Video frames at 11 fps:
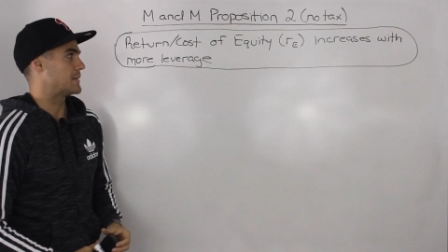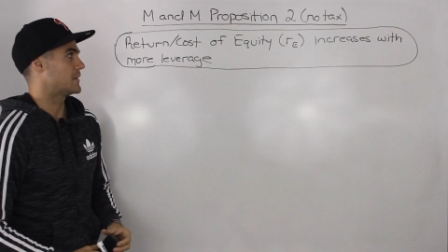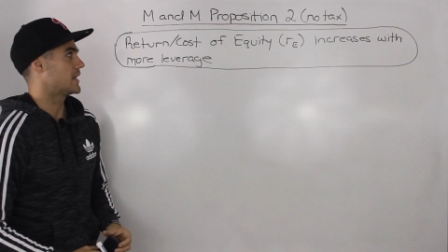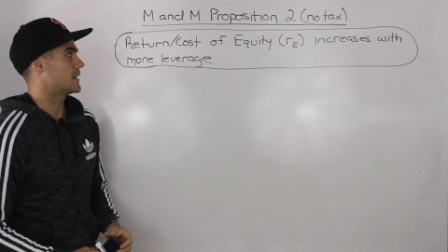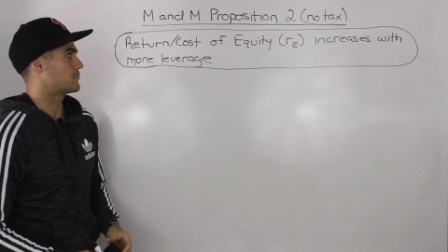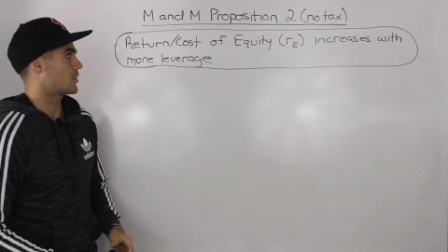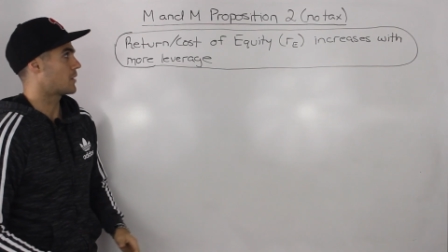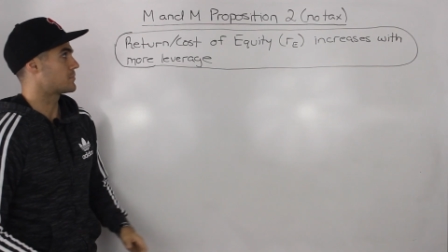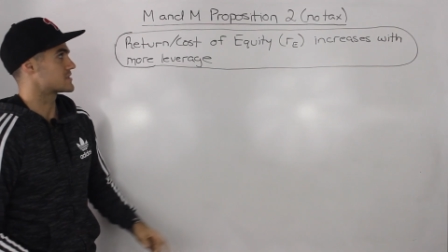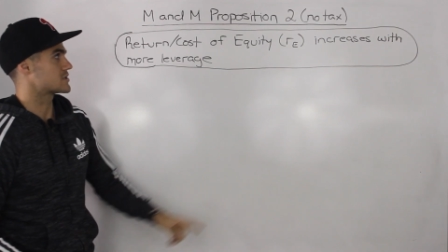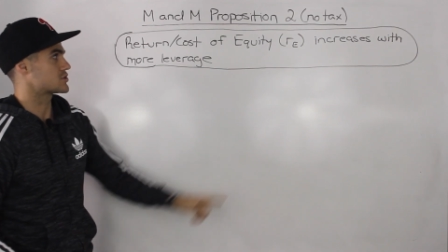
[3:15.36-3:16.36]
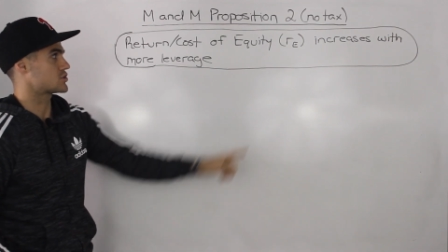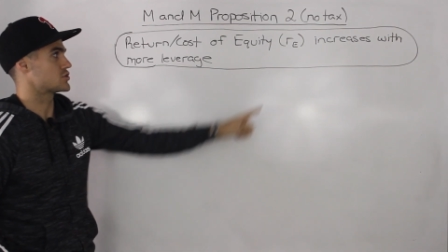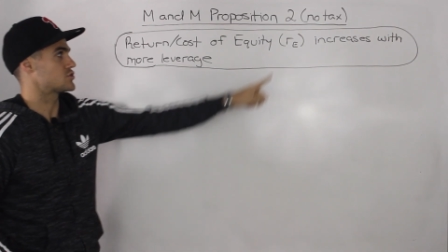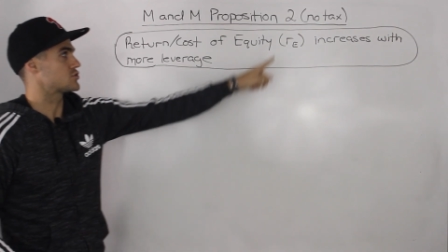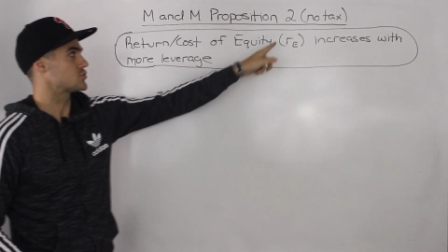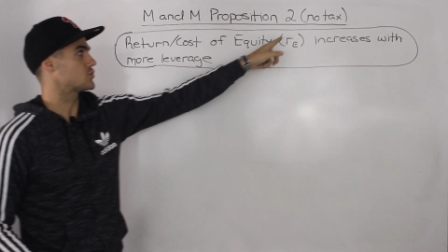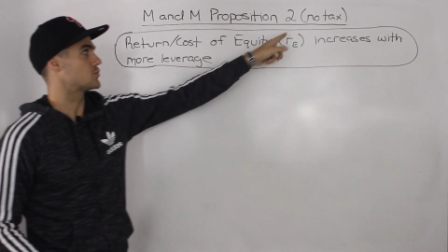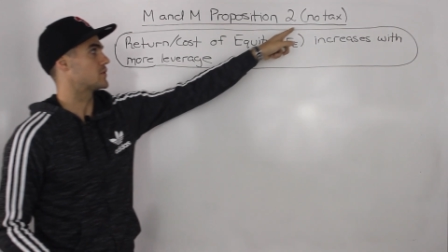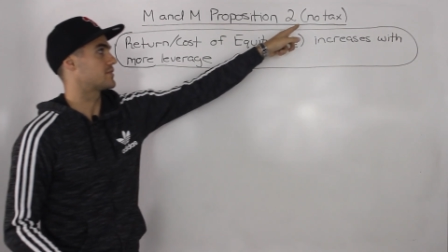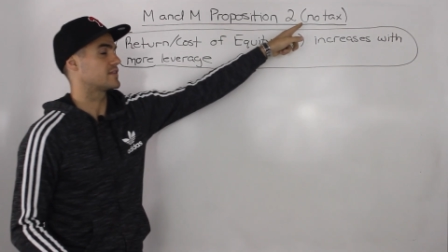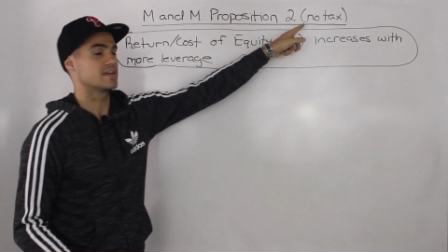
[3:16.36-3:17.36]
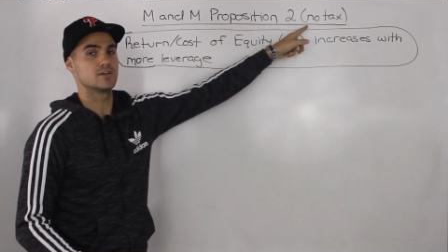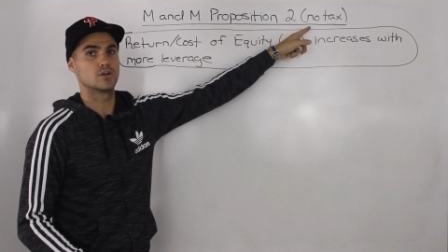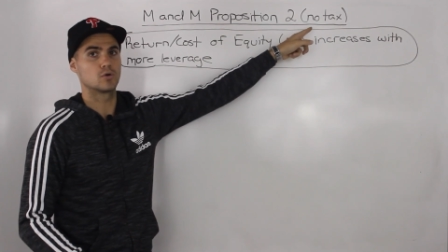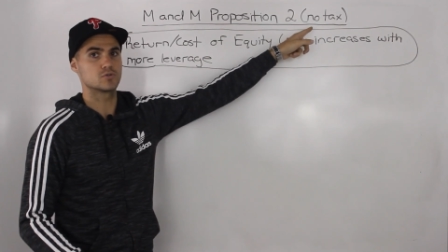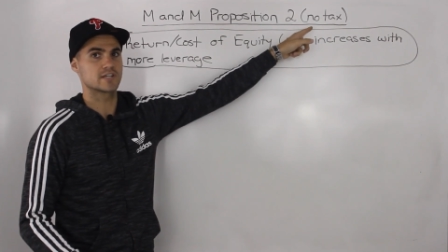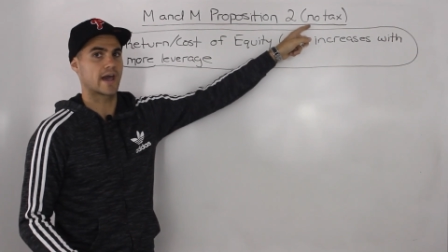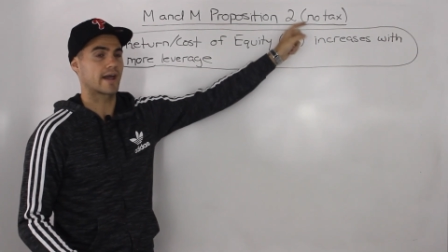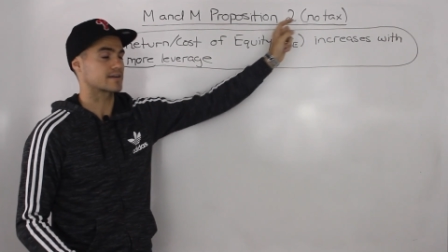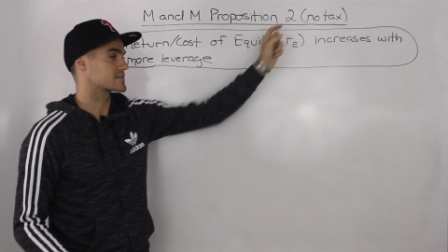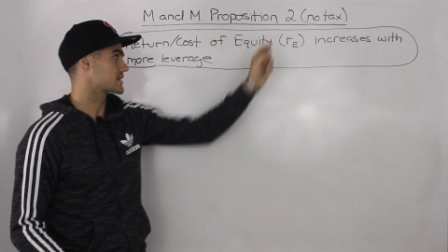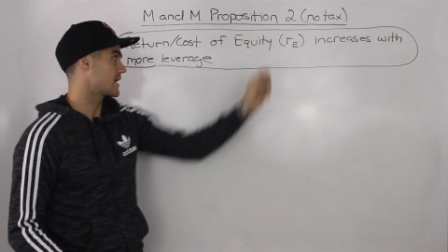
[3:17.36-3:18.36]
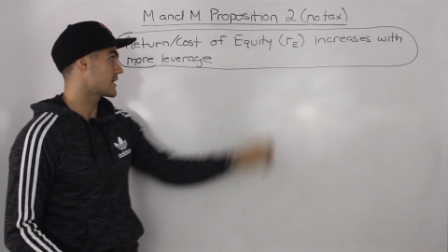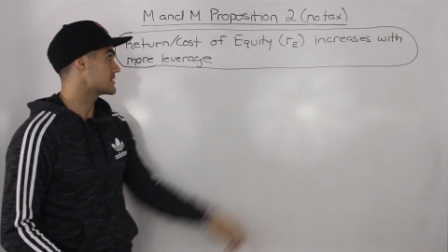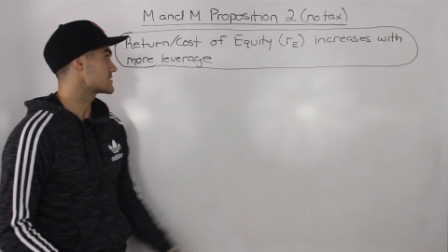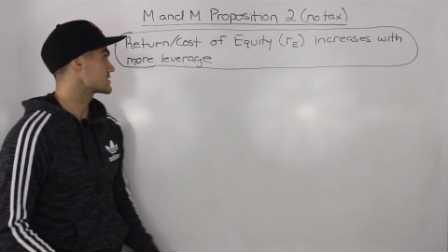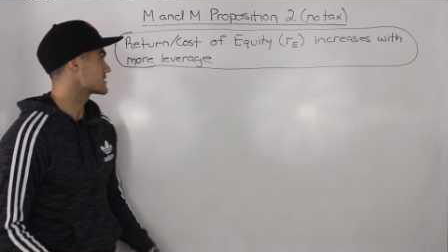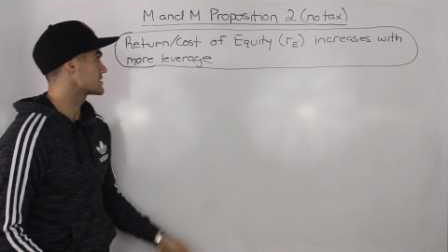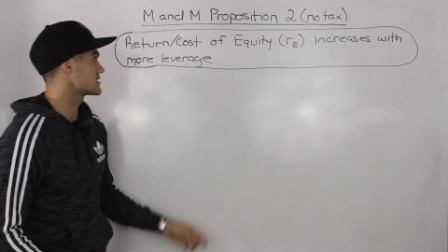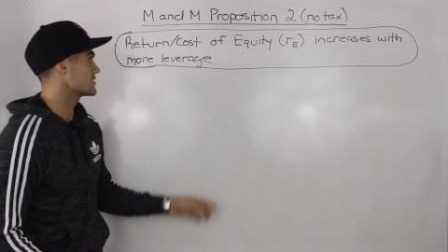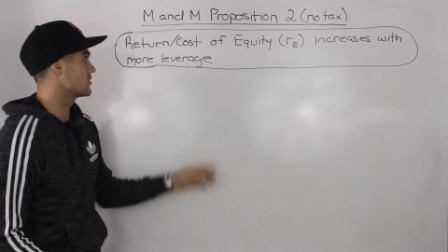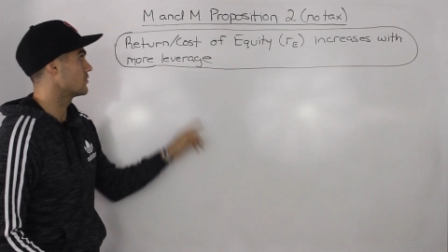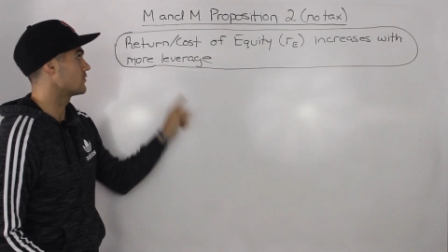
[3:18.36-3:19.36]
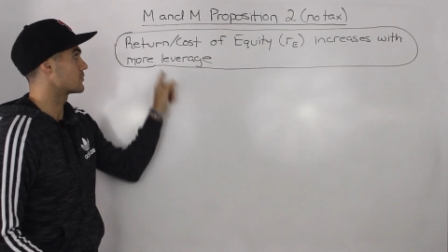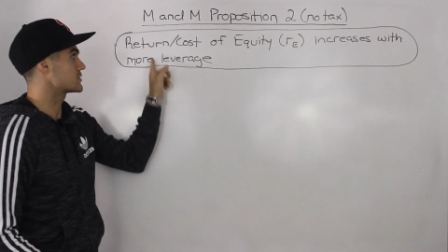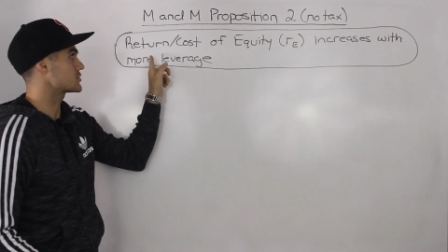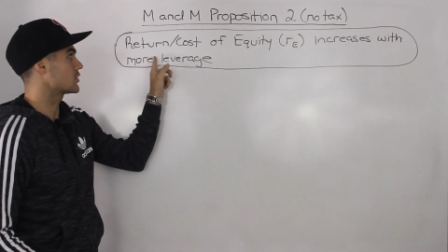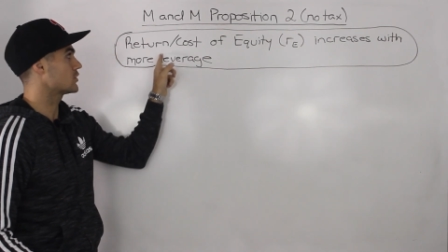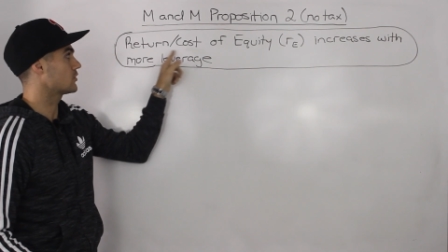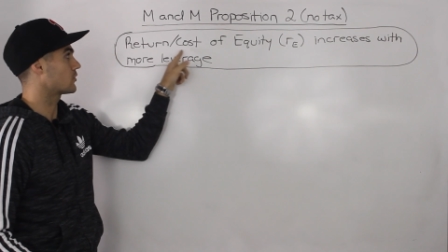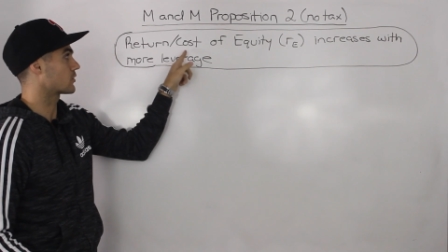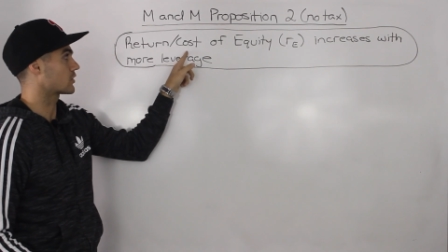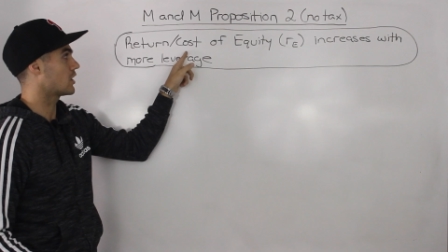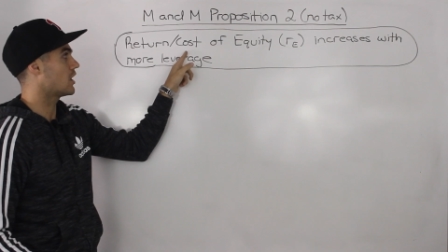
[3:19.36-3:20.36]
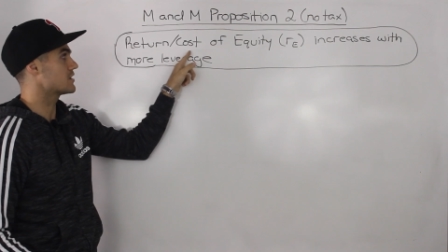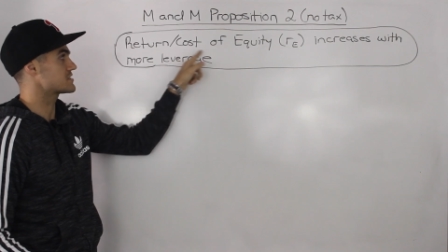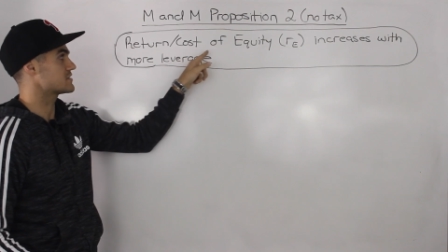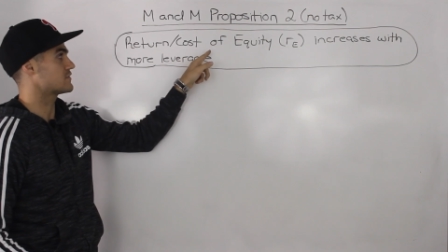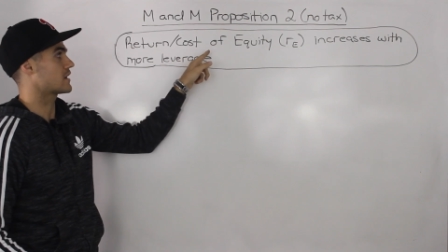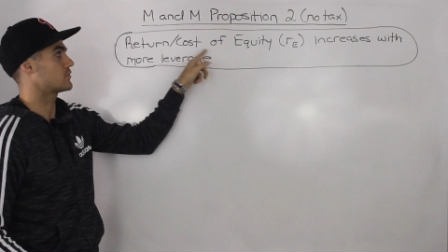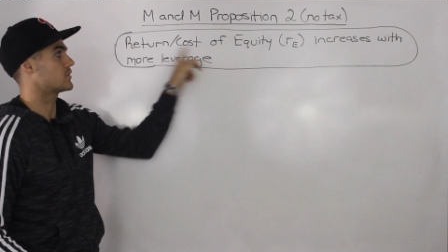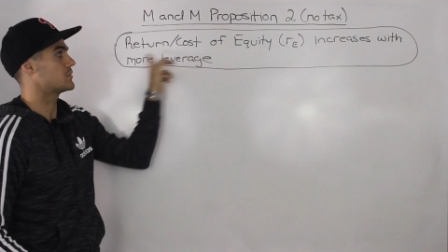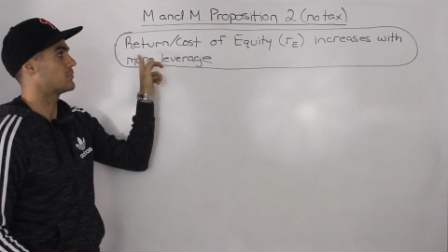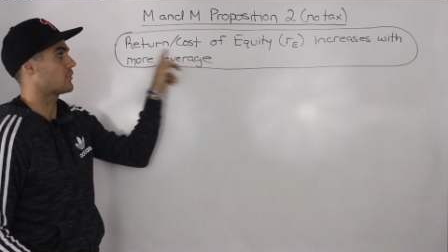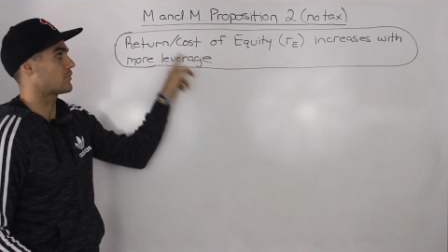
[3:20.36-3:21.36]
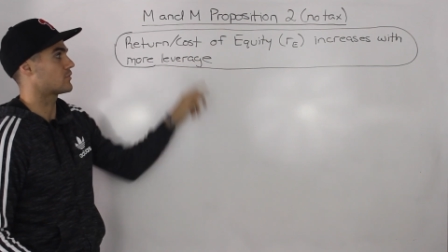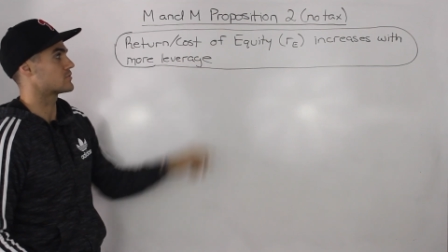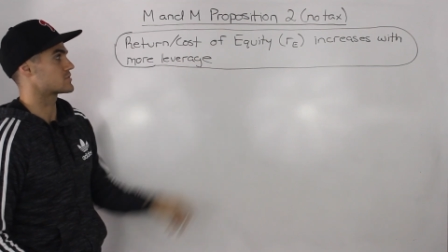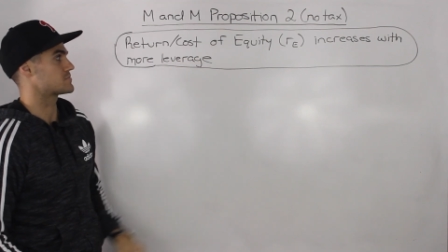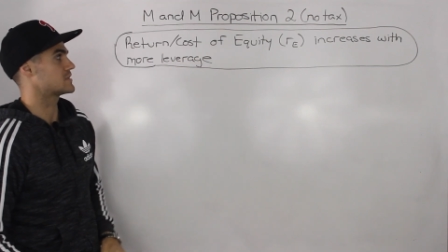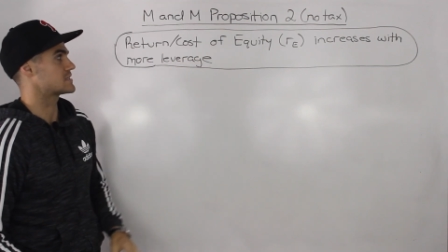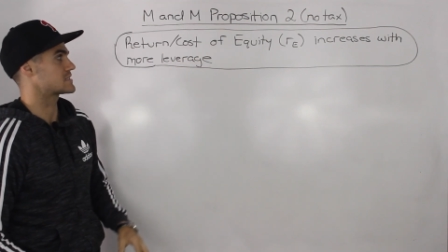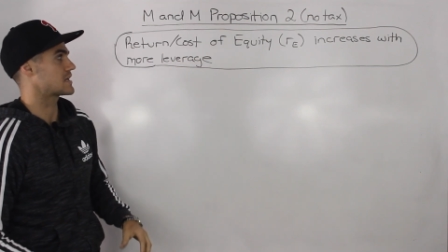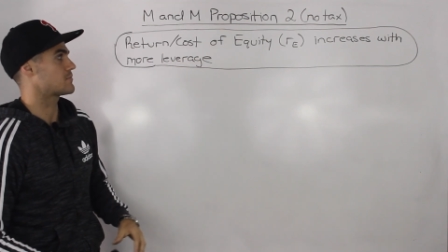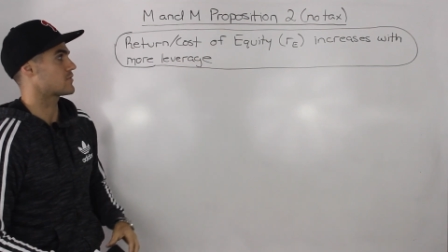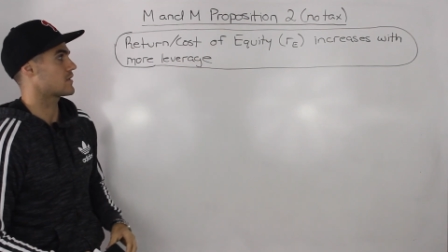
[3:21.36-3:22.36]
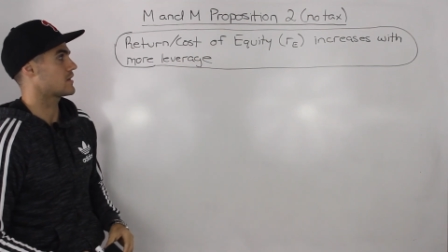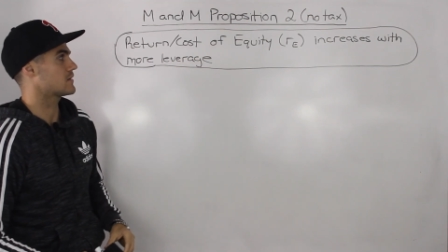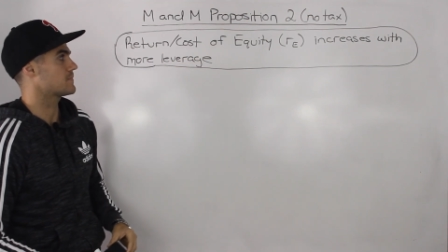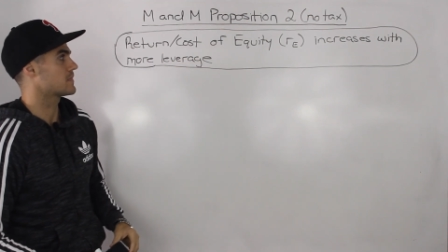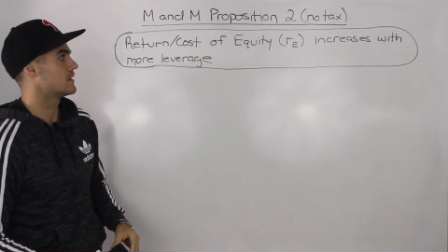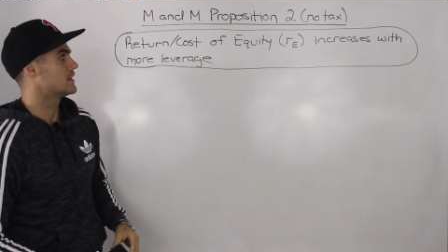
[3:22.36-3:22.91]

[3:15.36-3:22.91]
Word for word: M&M Proposition 2 with the no tax case. So the return or cost of equity, both of those mean the same thing.